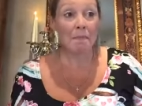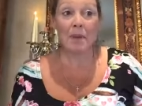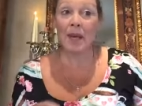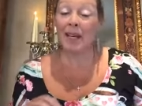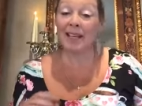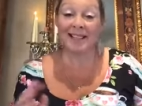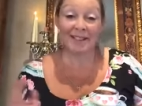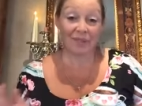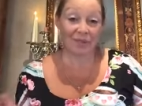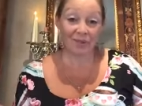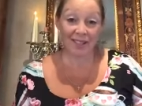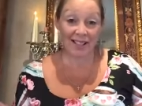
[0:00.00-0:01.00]
for
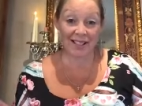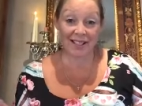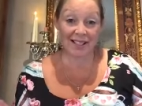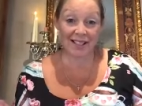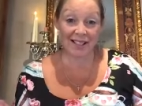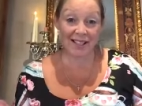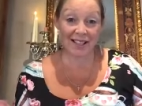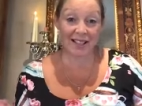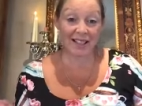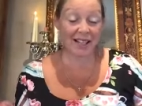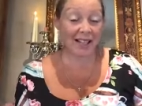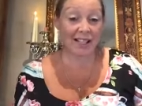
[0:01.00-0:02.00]
many different
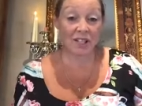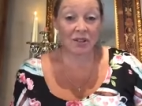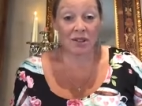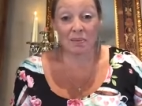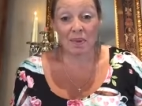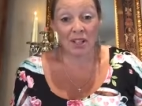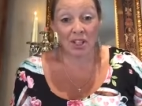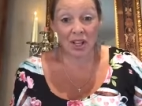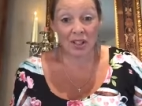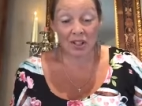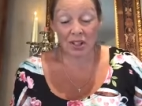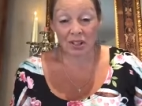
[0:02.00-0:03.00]
reasons, and that is not to
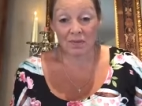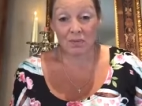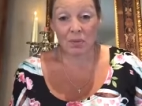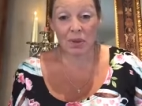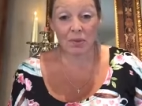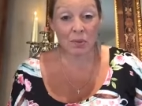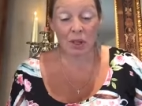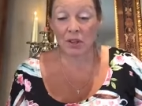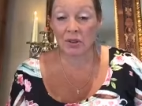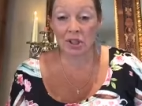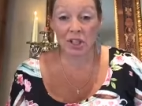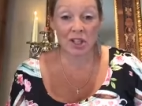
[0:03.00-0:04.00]
be judged.
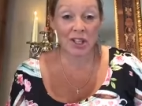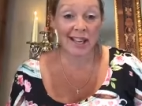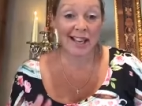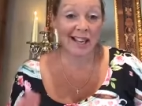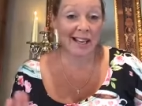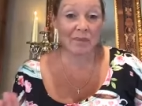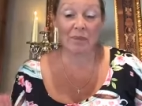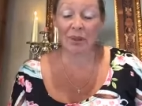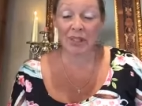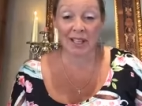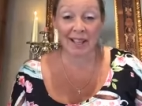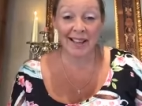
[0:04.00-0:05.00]
We're not judging
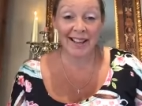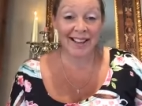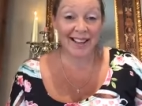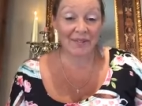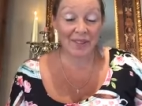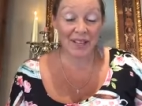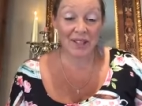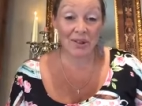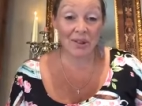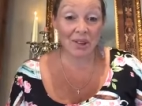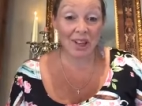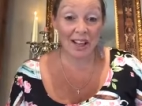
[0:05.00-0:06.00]
anybody
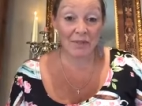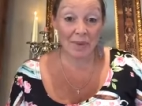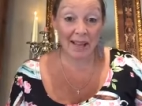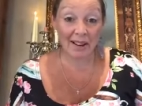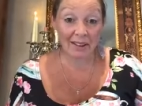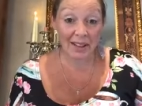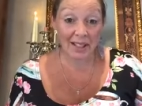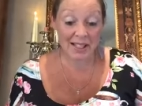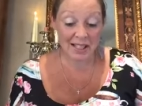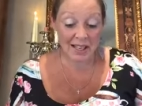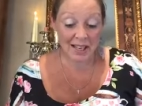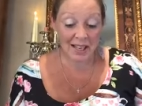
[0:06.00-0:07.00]
if they do not have
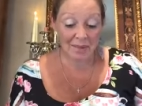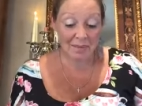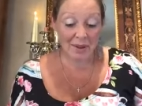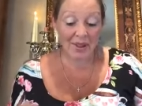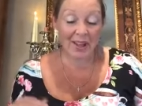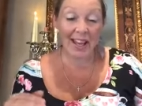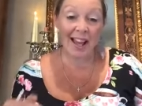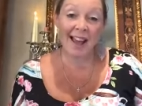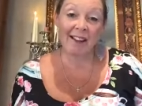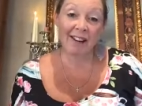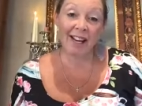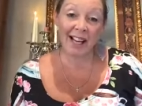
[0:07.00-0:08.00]
parents, but
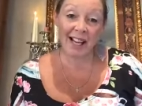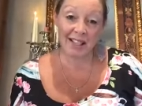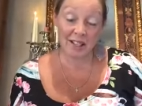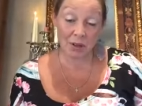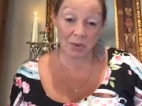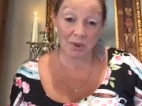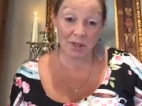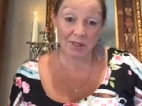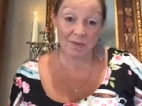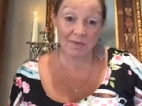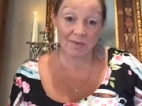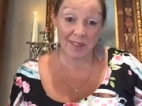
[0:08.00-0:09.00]
the caring
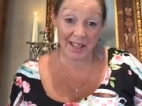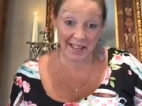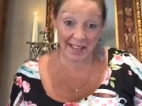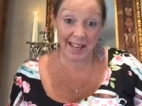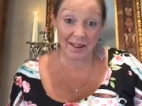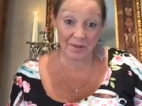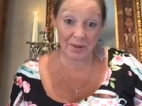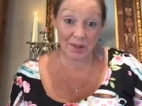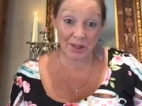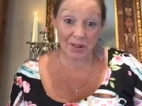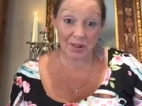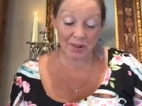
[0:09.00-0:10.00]
adults, that
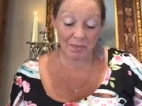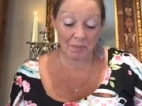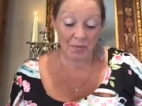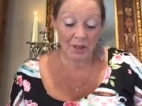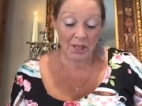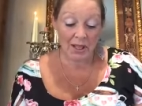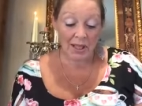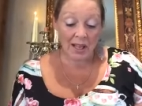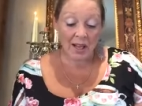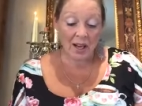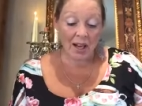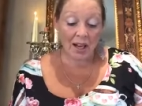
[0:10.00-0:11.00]
care for you,
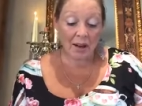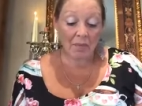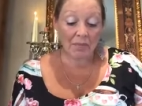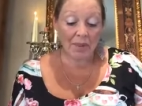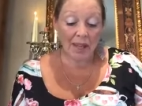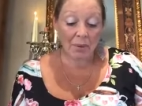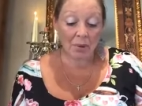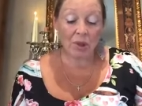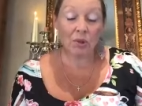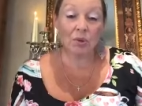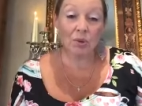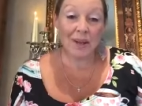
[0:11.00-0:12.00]
um,
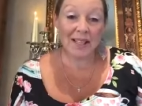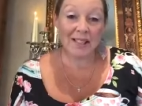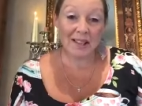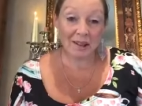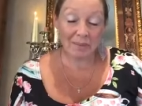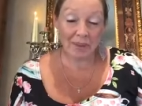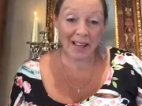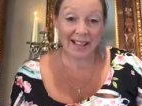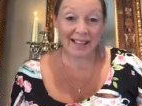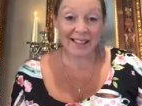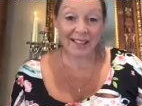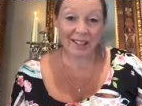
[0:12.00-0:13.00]
they will always
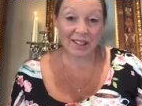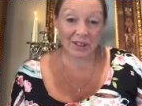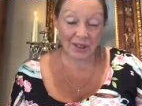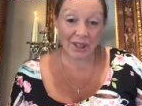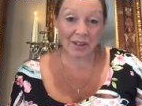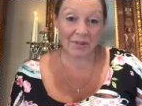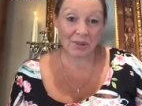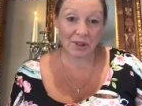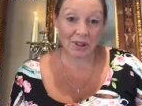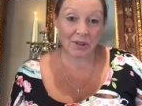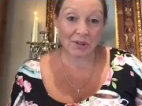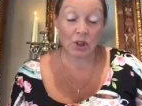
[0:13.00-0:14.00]
come back
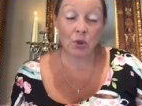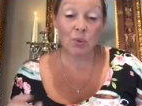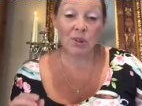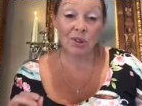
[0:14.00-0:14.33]
looking for you.